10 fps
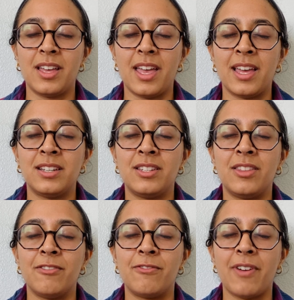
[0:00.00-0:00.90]
and
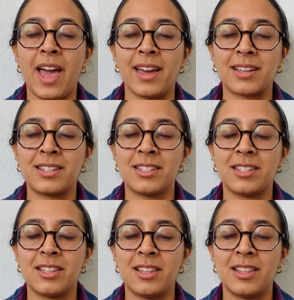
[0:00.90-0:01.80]
the fact
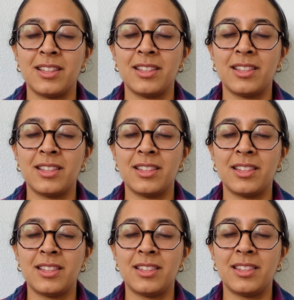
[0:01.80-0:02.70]

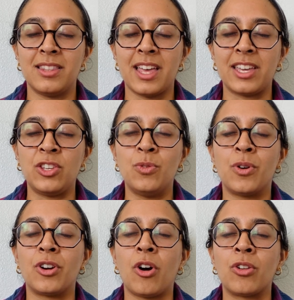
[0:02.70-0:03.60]
that you
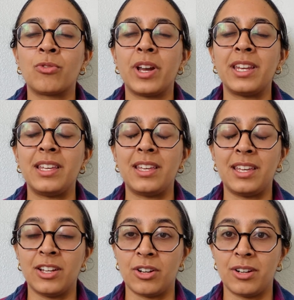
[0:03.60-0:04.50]
are already
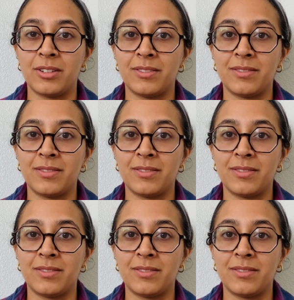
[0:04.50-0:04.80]
here.